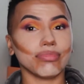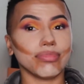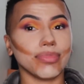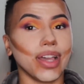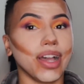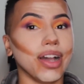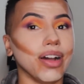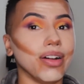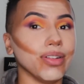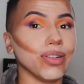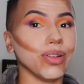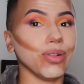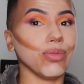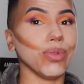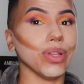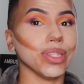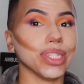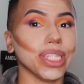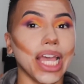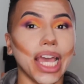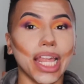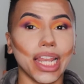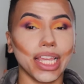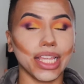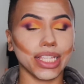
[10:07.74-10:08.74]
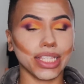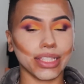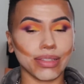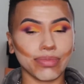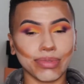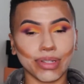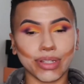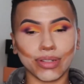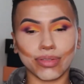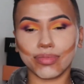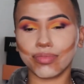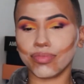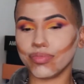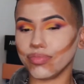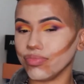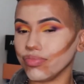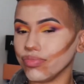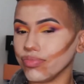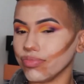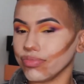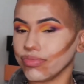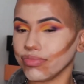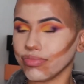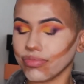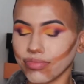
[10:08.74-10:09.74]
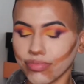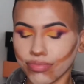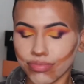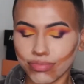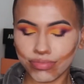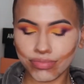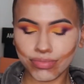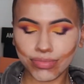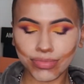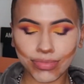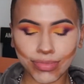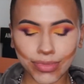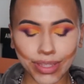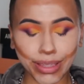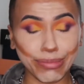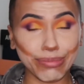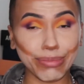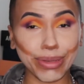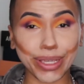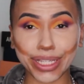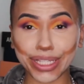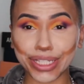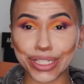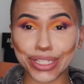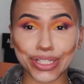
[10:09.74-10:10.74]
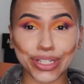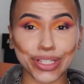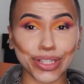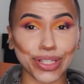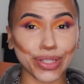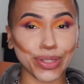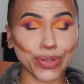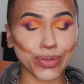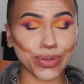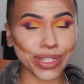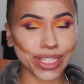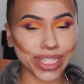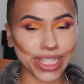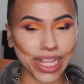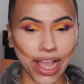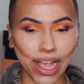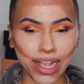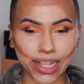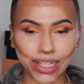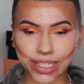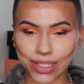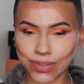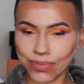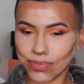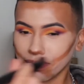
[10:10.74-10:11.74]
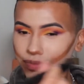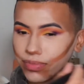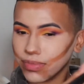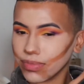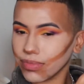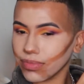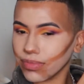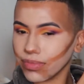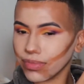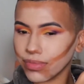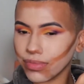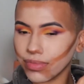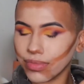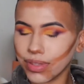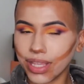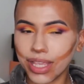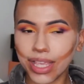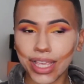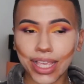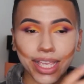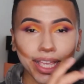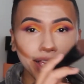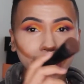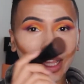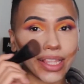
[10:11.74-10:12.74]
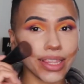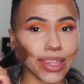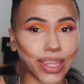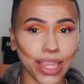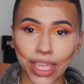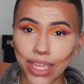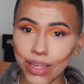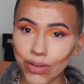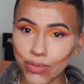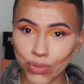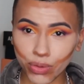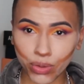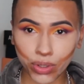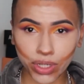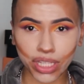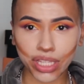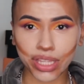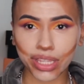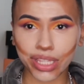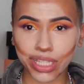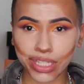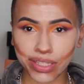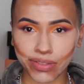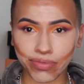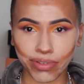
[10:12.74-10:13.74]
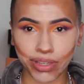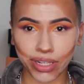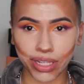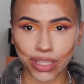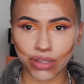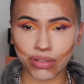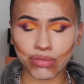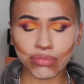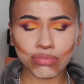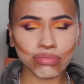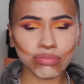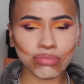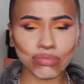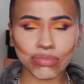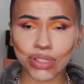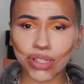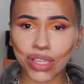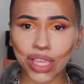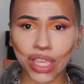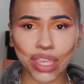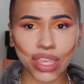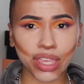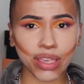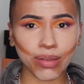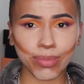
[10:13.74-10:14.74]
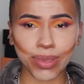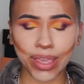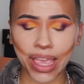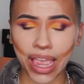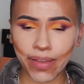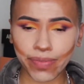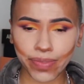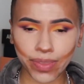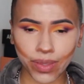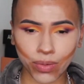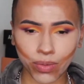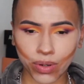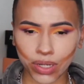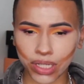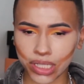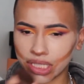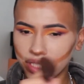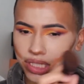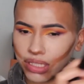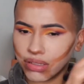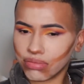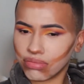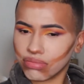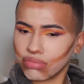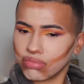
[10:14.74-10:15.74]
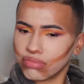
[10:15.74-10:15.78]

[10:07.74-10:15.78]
I don't know what that is, but making sure the door is locked. They ain't ruining this video. You can kill me afterwards.